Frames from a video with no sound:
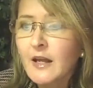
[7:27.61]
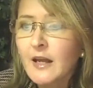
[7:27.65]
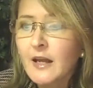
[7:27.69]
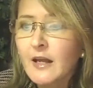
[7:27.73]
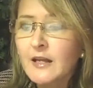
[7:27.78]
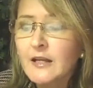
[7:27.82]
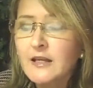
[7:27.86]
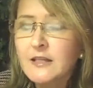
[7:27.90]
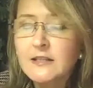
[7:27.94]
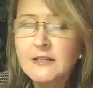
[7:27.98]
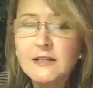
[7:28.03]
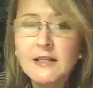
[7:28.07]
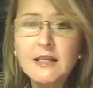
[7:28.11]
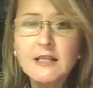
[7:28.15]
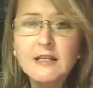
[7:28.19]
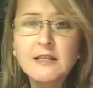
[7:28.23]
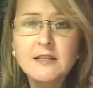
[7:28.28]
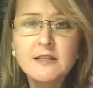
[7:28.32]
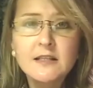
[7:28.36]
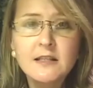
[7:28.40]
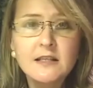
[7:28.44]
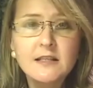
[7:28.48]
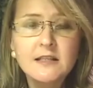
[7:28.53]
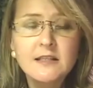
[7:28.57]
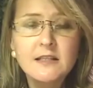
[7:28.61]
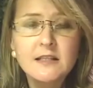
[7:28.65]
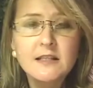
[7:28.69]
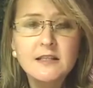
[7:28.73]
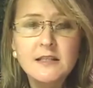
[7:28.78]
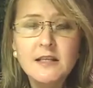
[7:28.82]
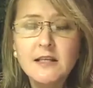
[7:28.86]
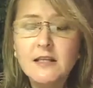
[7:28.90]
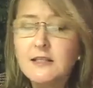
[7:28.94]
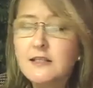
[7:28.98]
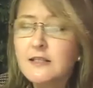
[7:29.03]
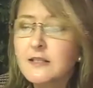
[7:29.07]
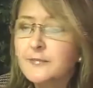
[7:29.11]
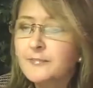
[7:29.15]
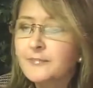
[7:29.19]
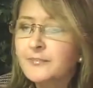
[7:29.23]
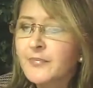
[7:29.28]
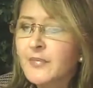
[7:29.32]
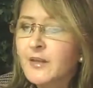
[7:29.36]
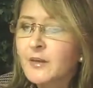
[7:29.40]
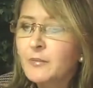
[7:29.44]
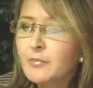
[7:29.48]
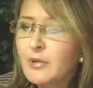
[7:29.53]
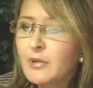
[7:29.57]
And he states this, he says,
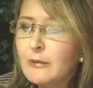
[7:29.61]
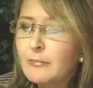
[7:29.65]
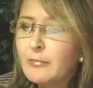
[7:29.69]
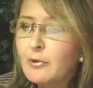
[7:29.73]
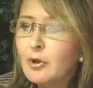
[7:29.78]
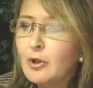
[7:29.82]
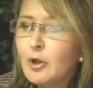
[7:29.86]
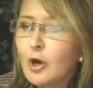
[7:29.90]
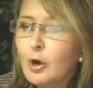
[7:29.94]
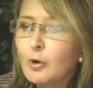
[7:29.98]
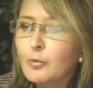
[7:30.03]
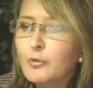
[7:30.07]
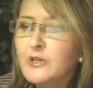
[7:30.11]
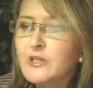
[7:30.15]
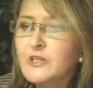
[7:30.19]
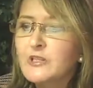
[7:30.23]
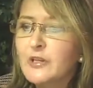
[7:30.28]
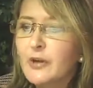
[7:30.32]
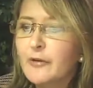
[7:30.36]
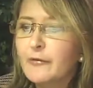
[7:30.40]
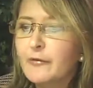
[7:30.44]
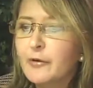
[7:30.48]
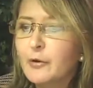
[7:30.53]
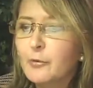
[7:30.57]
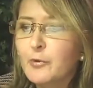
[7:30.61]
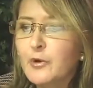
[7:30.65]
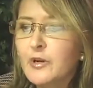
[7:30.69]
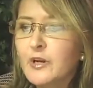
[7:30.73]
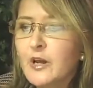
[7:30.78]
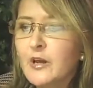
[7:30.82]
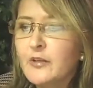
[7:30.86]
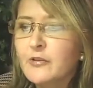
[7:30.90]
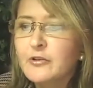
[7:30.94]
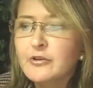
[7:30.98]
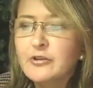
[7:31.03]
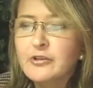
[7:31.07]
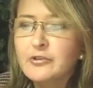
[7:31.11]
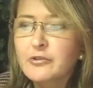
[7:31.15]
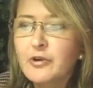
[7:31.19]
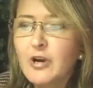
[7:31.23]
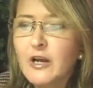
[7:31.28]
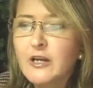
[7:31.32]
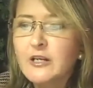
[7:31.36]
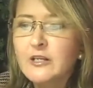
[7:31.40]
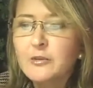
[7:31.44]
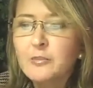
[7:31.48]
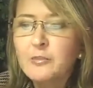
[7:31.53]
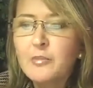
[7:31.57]
"People always suffer when others
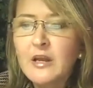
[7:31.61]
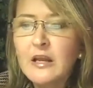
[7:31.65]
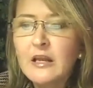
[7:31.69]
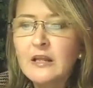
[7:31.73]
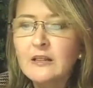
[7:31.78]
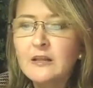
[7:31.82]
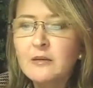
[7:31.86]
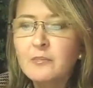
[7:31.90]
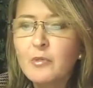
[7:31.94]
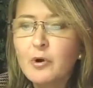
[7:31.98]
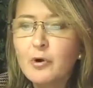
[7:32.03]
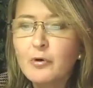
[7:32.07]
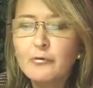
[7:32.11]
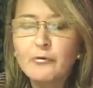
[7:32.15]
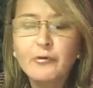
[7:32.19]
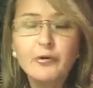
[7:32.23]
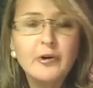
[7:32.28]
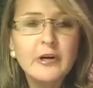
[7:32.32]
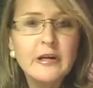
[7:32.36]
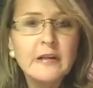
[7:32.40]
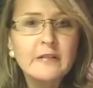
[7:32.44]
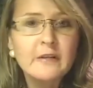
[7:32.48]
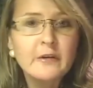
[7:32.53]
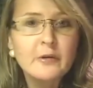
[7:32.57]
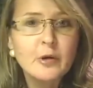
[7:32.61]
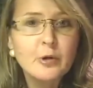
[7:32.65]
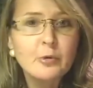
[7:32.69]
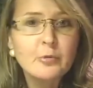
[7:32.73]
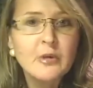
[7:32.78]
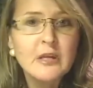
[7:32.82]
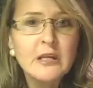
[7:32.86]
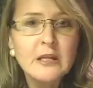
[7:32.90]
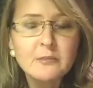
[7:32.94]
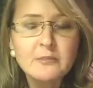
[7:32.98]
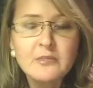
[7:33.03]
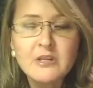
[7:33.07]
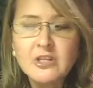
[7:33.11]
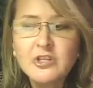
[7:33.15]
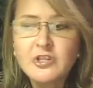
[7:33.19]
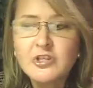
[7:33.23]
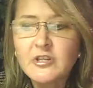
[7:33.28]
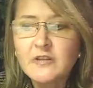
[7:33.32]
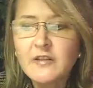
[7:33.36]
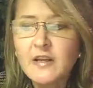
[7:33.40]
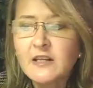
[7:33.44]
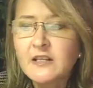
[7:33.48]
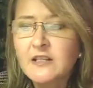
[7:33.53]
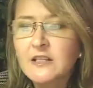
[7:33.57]
try to make them over in their own
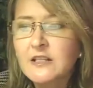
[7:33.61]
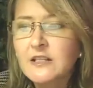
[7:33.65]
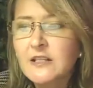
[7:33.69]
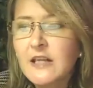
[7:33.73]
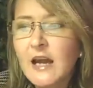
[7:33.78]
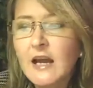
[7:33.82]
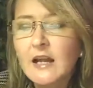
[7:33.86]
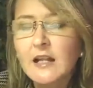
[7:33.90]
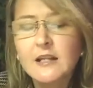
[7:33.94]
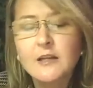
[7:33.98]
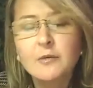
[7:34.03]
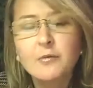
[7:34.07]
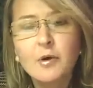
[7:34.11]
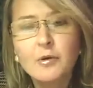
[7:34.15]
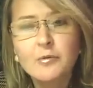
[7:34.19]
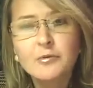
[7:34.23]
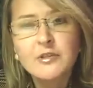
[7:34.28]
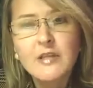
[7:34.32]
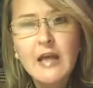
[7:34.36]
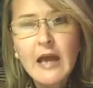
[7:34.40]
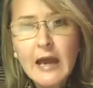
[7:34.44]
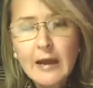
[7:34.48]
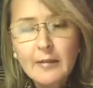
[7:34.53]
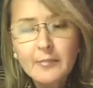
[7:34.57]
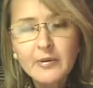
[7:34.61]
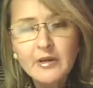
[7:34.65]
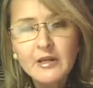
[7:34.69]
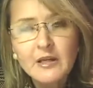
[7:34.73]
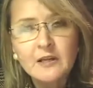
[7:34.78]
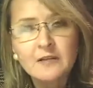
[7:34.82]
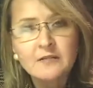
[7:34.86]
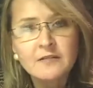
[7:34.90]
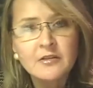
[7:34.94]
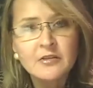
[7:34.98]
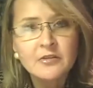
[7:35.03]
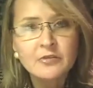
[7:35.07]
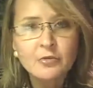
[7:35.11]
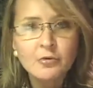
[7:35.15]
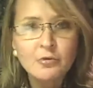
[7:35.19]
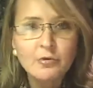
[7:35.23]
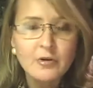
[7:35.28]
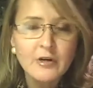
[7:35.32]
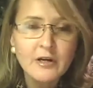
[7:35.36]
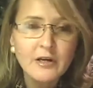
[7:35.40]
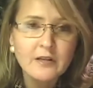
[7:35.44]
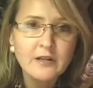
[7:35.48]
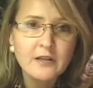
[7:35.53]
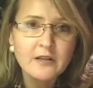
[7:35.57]
image." And that's exactly what was happening in the
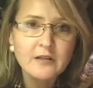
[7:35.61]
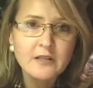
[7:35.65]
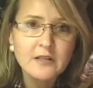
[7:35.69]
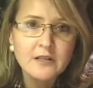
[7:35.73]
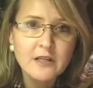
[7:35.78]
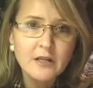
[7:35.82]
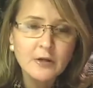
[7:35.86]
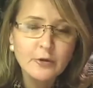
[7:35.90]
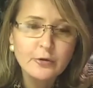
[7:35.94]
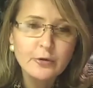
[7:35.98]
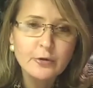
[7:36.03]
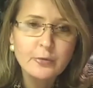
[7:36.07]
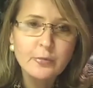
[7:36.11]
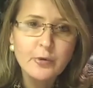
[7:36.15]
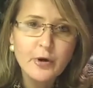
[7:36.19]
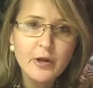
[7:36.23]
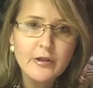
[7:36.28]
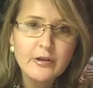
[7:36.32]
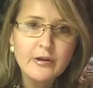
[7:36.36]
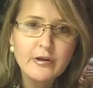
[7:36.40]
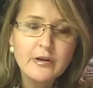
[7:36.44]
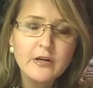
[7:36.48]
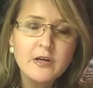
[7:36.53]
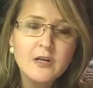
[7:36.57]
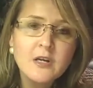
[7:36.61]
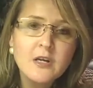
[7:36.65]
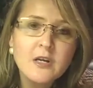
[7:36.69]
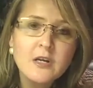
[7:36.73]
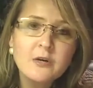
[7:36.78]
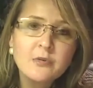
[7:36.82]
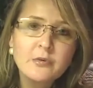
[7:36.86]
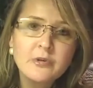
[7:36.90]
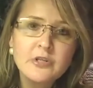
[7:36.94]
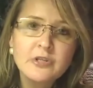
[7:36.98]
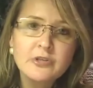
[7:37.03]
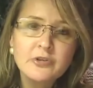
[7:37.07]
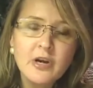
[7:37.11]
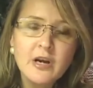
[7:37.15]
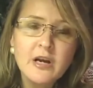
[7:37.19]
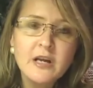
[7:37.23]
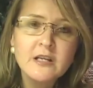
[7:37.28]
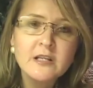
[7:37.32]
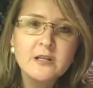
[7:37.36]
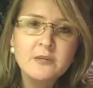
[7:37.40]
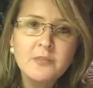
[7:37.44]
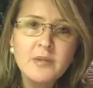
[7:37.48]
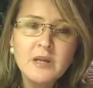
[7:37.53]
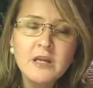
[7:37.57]
story, that this elder brother was
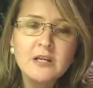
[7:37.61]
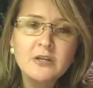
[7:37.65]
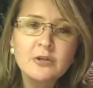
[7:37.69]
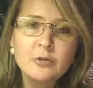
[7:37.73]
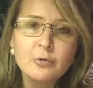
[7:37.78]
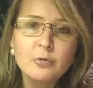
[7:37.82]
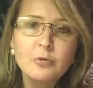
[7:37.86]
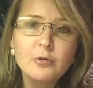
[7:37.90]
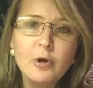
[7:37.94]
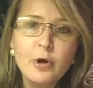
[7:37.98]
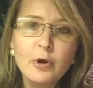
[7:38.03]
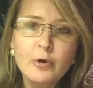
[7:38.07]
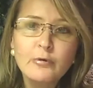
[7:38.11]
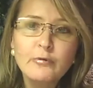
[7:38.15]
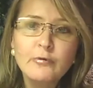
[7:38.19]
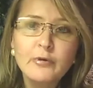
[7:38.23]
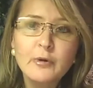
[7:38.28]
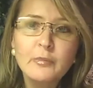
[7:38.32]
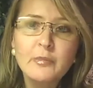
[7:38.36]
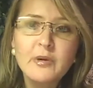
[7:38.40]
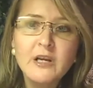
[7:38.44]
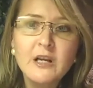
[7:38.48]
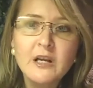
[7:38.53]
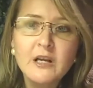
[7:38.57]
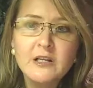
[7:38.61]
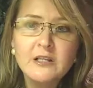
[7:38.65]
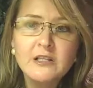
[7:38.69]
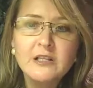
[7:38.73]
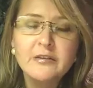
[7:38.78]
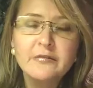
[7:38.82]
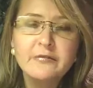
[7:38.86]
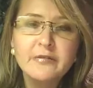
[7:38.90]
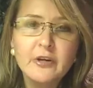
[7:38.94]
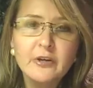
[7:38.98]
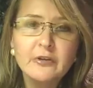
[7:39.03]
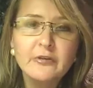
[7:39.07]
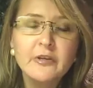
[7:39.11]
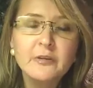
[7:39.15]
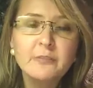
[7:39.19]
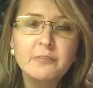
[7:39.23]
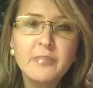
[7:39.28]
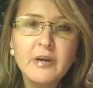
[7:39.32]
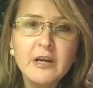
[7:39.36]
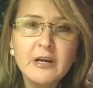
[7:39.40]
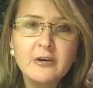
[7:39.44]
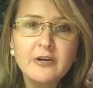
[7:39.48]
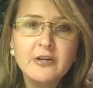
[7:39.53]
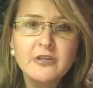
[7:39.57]
trying to make Doodle over because he felt
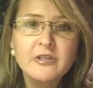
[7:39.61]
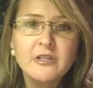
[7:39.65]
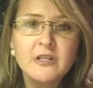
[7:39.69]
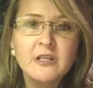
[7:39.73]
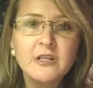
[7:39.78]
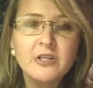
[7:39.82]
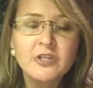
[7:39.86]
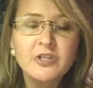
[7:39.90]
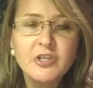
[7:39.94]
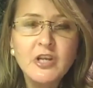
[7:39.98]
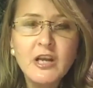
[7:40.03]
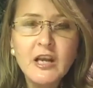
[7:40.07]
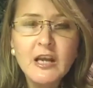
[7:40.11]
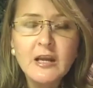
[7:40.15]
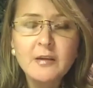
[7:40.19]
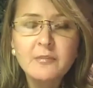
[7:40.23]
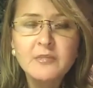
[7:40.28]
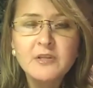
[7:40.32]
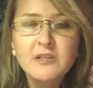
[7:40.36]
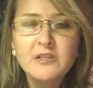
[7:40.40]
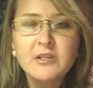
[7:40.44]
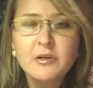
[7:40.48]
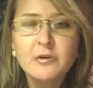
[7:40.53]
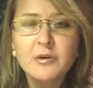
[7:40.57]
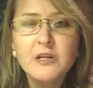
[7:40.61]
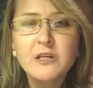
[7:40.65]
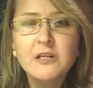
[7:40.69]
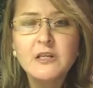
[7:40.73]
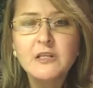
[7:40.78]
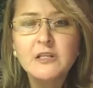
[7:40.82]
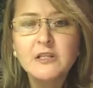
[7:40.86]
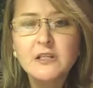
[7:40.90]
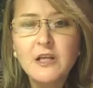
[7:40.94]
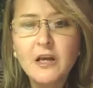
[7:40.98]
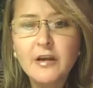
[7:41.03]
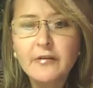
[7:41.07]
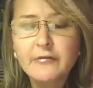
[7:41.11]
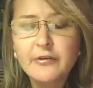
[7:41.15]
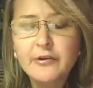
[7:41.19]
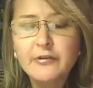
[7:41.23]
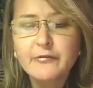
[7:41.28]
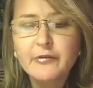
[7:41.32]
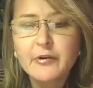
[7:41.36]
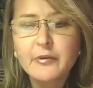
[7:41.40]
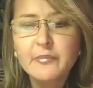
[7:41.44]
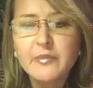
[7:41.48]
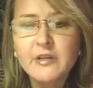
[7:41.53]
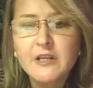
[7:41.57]
embarrassed and ashamed. And so he
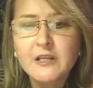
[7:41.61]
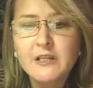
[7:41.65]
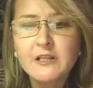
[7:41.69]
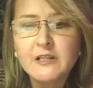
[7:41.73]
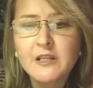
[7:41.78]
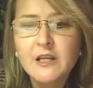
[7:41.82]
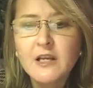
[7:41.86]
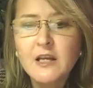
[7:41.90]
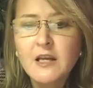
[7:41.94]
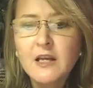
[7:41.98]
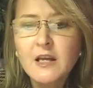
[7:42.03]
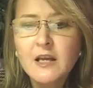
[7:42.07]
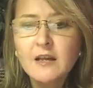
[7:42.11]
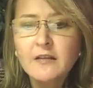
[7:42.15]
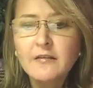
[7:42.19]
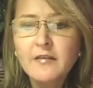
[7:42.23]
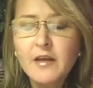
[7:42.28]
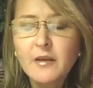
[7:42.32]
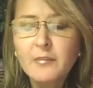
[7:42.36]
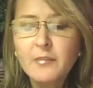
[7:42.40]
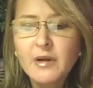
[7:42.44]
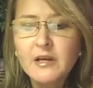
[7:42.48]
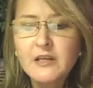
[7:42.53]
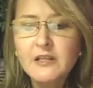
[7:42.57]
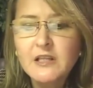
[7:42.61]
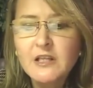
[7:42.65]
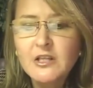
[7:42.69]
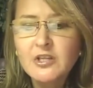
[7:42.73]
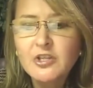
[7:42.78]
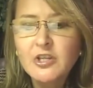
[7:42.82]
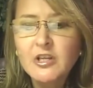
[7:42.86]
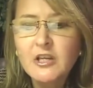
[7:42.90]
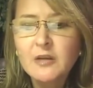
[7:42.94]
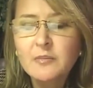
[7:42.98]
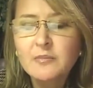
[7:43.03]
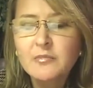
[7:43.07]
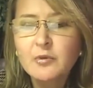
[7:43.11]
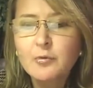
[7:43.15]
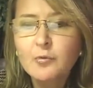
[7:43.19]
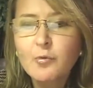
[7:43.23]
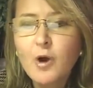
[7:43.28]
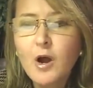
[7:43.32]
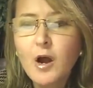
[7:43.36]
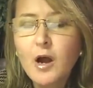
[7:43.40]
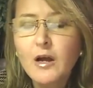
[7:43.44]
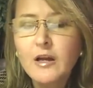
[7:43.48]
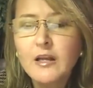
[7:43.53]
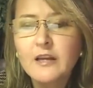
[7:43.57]
discovered from this that by teaching him to
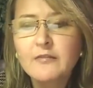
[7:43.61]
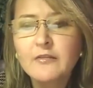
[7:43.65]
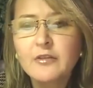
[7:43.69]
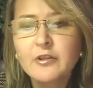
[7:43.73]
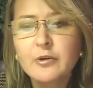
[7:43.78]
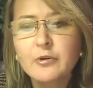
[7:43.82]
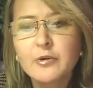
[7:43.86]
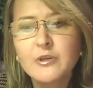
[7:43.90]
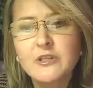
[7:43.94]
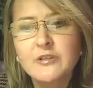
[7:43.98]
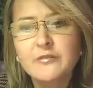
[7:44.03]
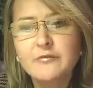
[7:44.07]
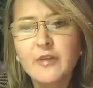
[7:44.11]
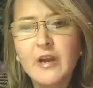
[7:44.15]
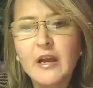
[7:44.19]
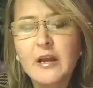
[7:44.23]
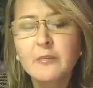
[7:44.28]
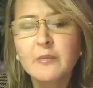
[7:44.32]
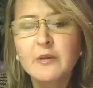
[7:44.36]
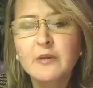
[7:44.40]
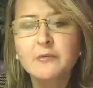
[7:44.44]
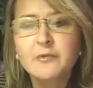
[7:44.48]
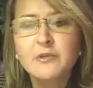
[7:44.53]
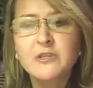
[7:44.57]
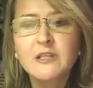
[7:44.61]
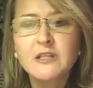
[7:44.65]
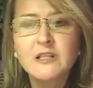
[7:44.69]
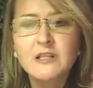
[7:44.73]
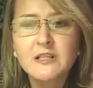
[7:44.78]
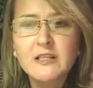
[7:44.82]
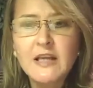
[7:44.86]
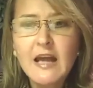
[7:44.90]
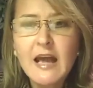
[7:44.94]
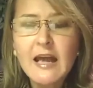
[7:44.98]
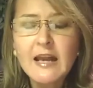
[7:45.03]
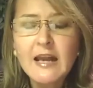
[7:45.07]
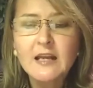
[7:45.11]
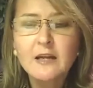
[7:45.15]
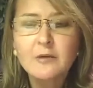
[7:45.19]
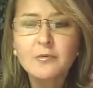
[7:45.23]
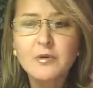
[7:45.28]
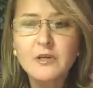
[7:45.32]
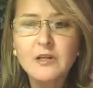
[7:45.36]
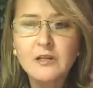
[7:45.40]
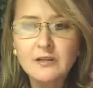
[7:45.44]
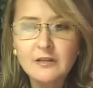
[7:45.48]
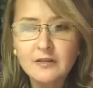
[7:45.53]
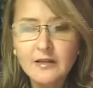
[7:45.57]
walk, even though his family was ecstatic
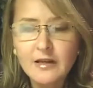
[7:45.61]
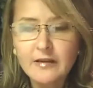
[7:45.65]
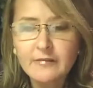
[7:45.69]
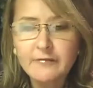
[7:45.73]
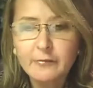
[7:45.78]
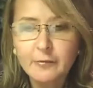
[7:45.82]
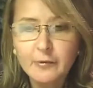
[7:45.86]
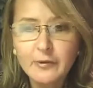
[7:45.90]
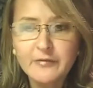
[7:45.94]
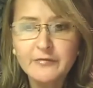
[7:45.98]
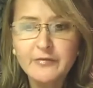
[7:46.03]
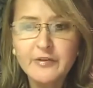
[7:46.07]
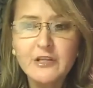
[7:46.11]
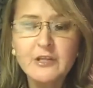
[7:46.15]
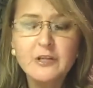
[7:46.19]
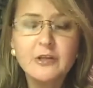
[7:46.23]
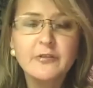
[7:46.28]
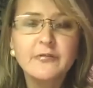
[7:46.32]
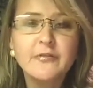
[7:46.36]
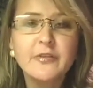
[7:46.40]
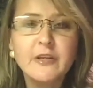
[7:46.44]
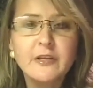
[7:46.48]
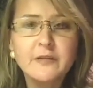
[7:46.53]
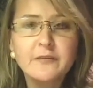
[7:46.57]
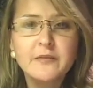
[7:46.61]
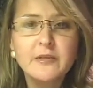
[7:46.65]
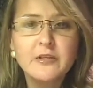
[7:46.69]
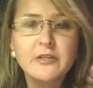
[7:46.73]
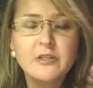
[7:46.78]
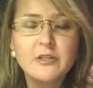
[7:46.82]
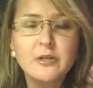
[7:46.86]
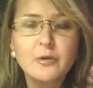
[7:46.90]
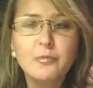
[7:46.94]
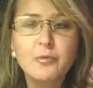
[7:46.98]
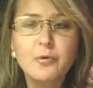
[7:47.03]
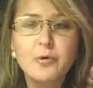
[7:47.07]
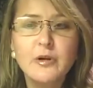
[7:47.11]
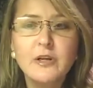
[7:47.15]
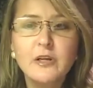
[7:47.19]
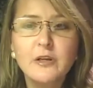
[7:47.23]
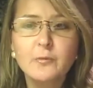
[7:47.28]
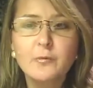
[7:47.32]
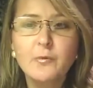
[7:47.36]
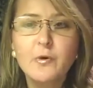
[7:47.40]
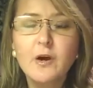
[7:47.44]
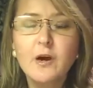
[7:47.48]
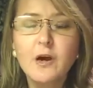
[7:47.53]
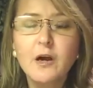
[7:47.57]
when they revealed that this little boy
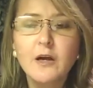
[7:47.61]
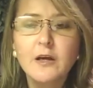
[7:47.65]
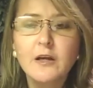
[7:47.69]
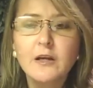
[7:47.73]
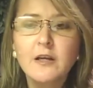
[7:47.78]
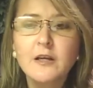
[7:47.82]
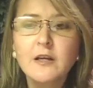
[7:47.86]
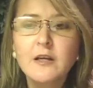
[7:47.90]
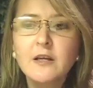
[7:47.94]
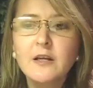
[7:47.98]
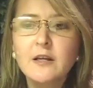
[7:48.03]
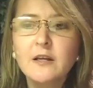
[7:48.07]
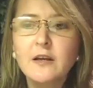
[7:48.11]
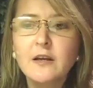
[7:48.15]
could walk,